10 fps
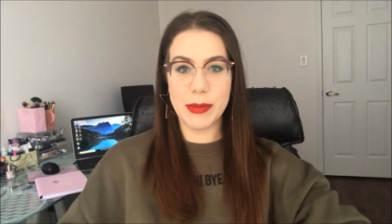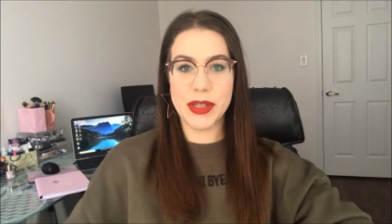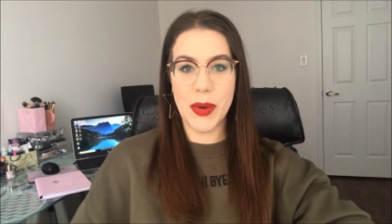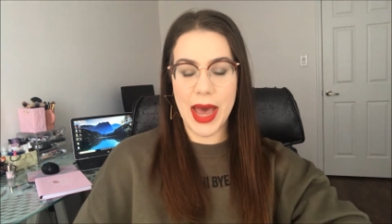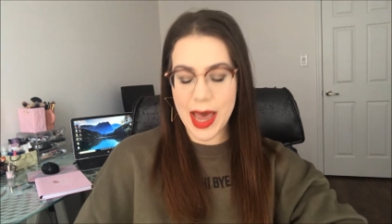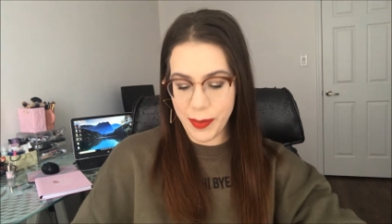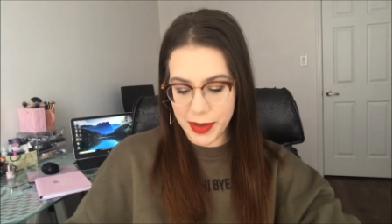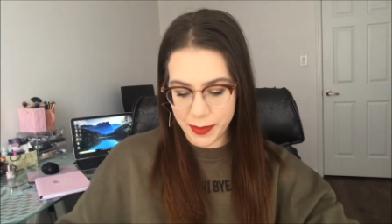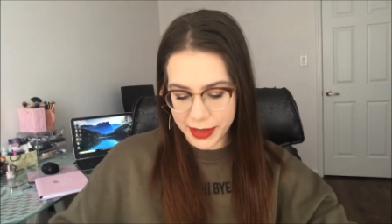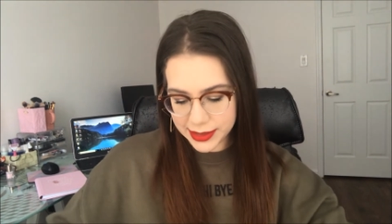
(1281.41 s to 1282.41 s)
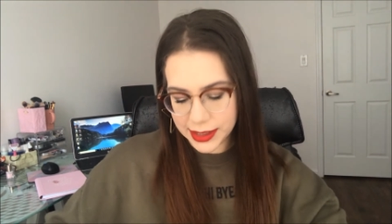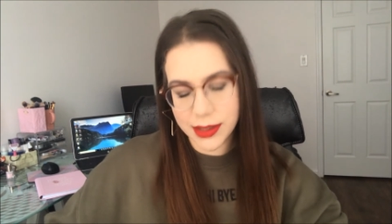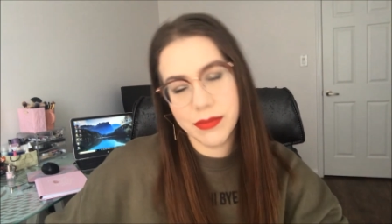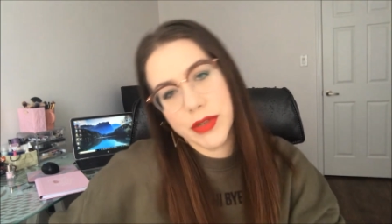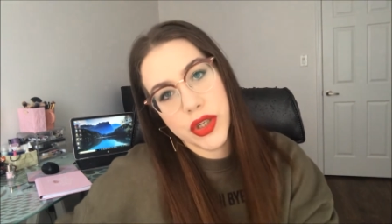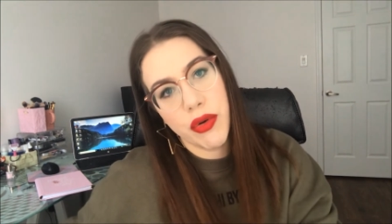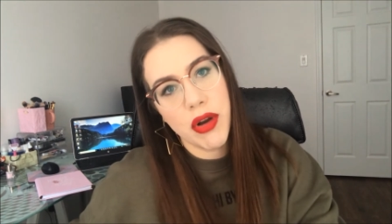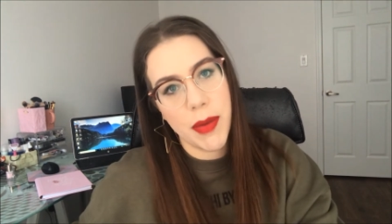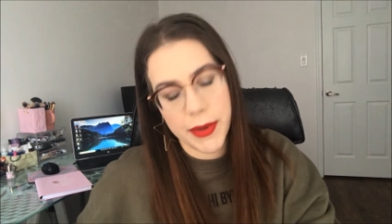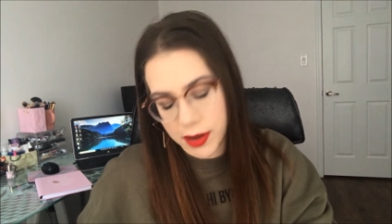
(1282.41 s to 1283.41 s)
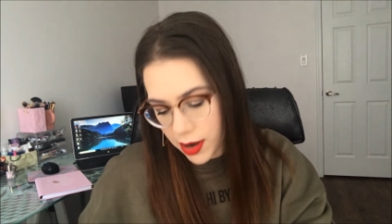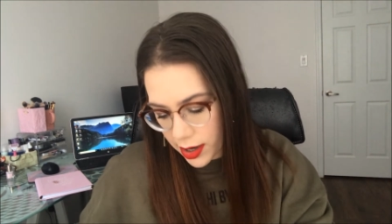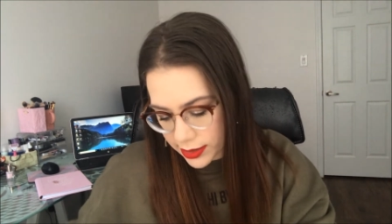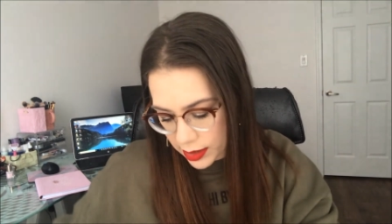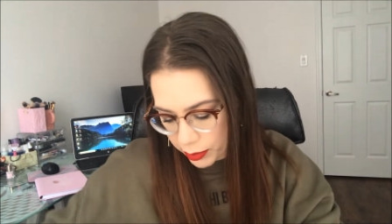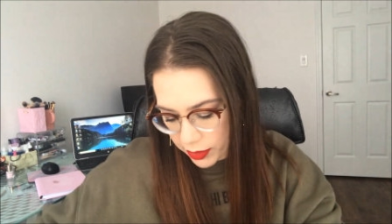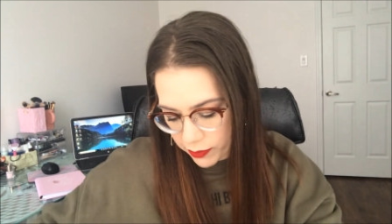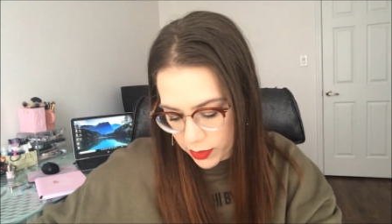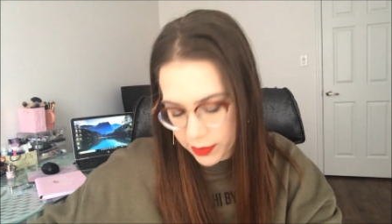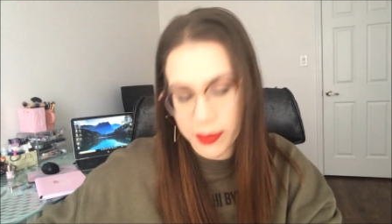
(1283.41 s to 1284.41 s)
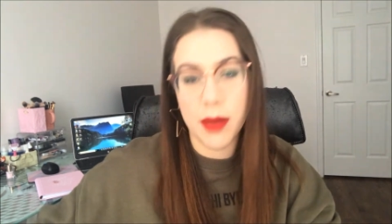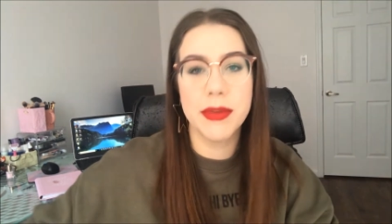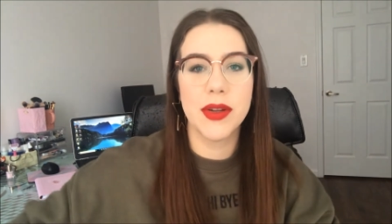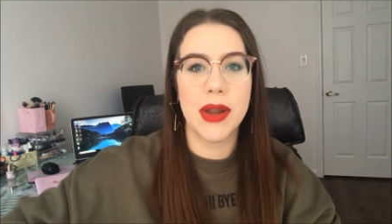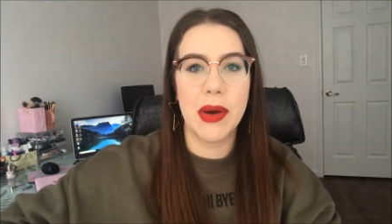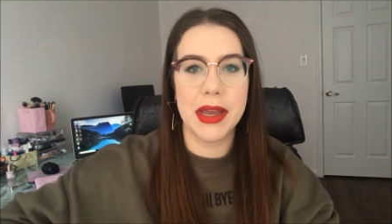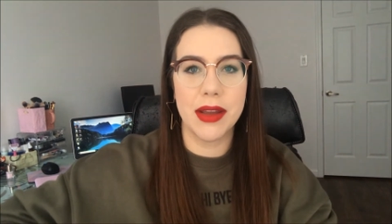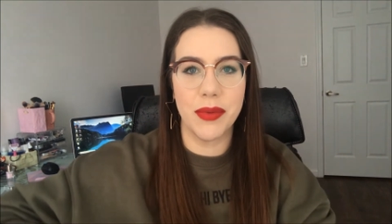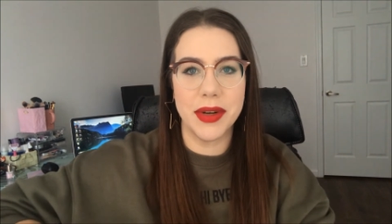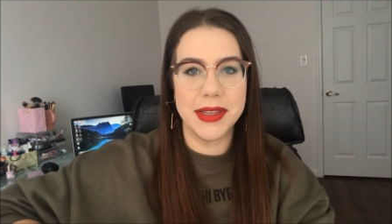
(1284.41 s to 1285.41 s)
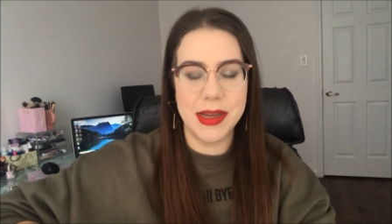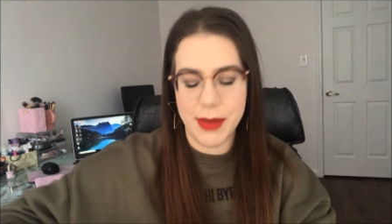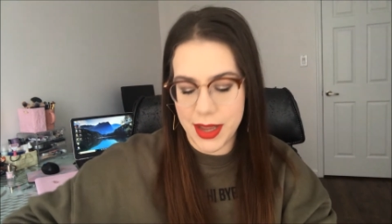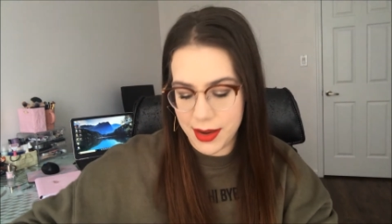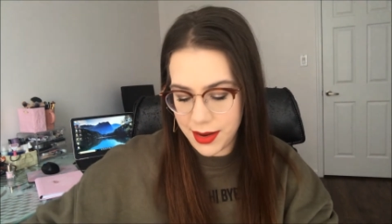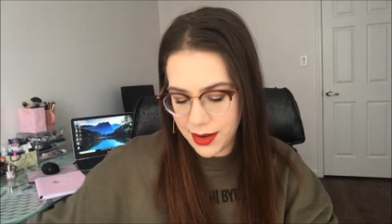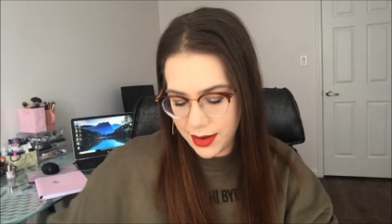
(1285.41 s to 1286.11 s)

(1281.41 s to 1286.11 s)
I'm so happy because I screwed up and got a double of one of them, so now I can redeem it.